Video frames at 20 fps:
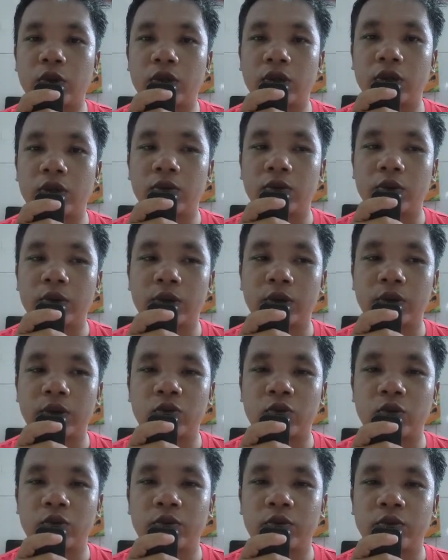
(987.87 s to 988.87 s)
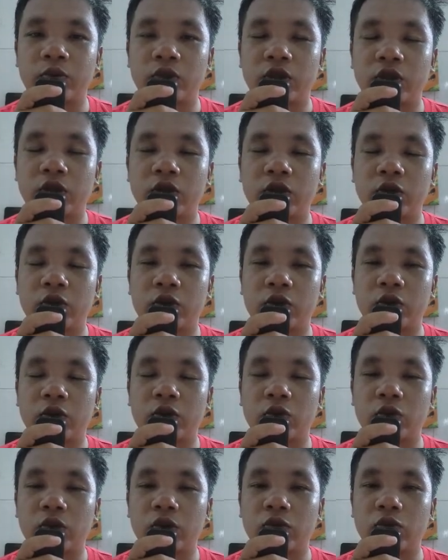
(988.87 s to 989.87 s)
"I don't expect you to forgive me
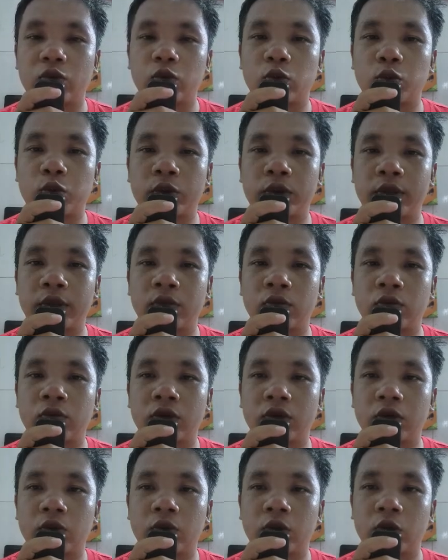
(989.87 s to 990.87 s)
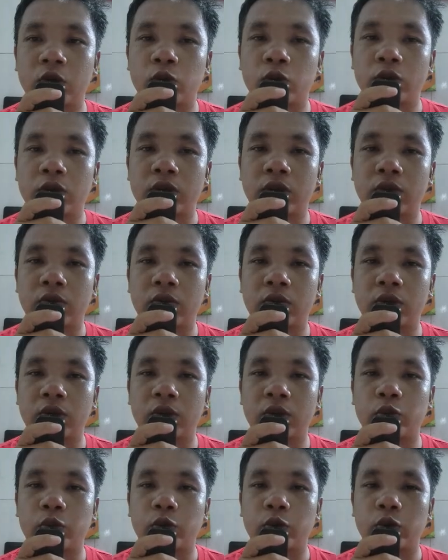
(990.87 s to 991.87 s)
for not telling you earlier," he said.
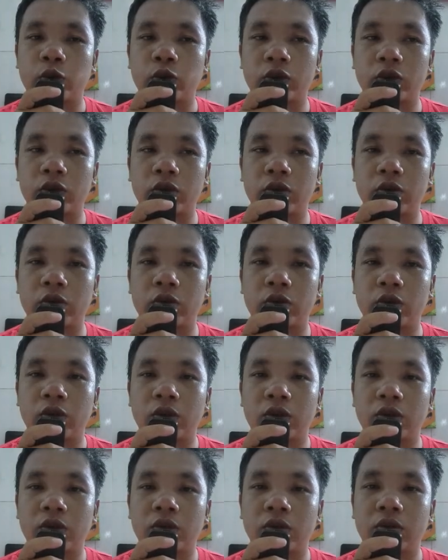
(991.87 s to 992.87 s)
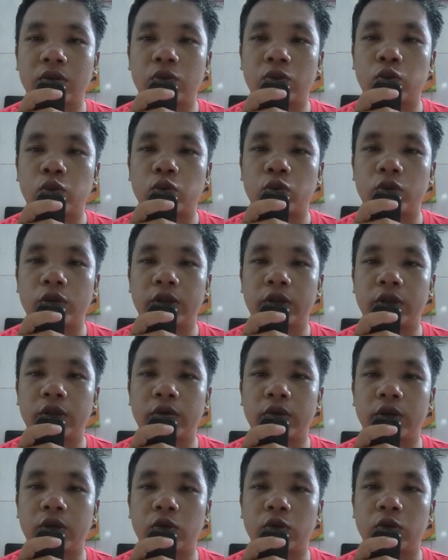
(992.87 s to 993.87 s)
His voice low.
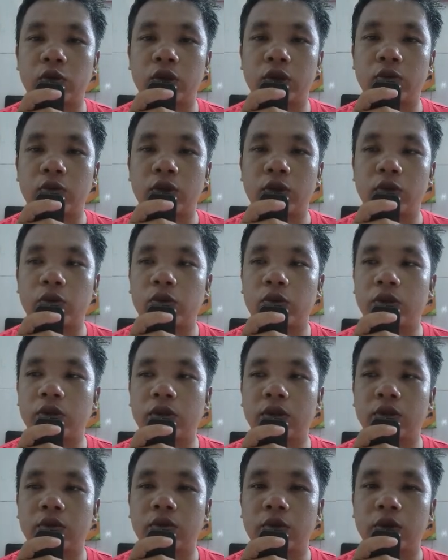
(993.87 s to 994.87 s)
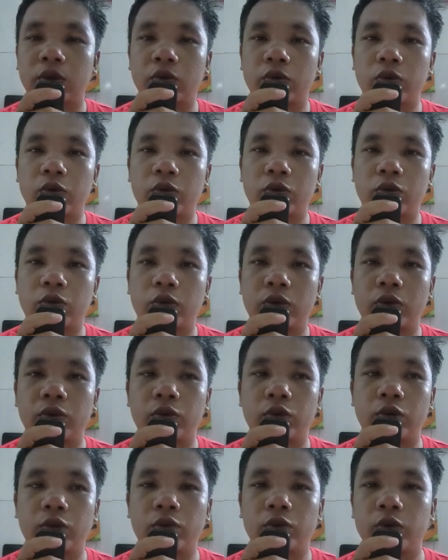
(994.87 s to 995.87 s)
"But I want you to know that my
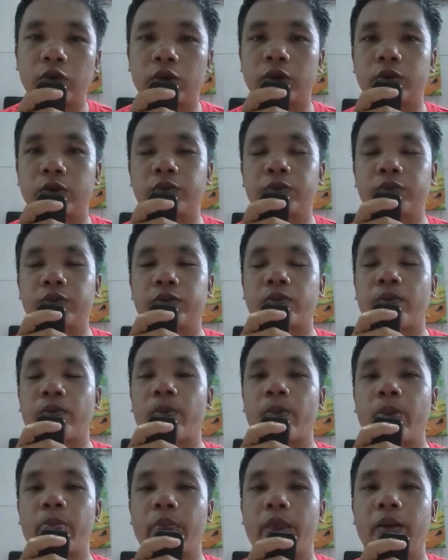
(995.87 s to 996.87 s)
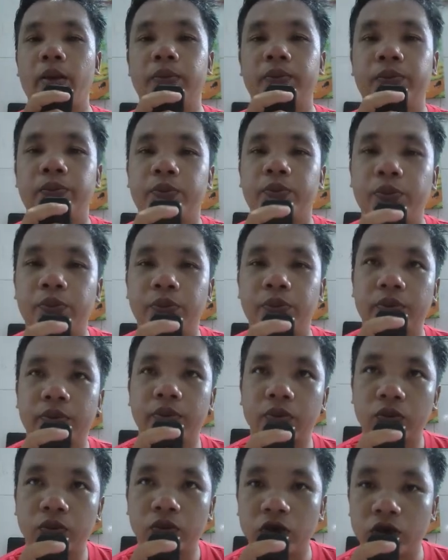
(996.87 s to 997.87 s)
feelings for you are real.
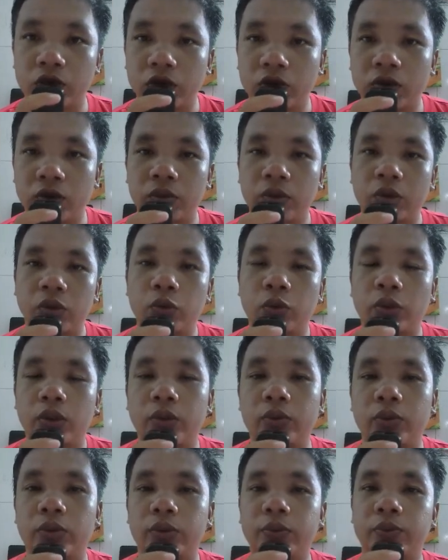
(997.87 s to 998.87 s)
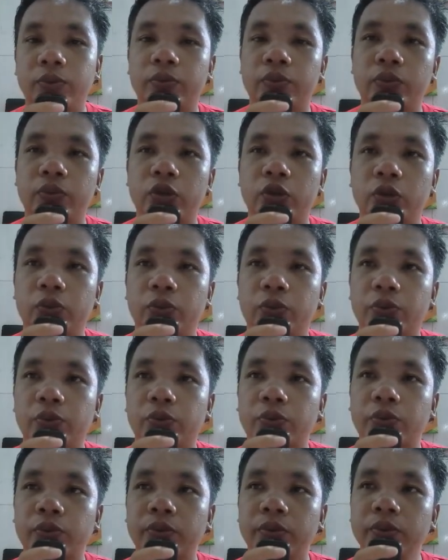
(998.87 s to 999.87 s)
And I want to do whatever it takes to be
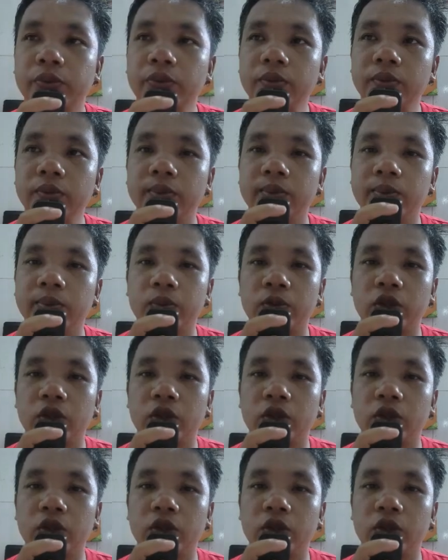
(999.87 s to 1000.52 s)
worthy of them."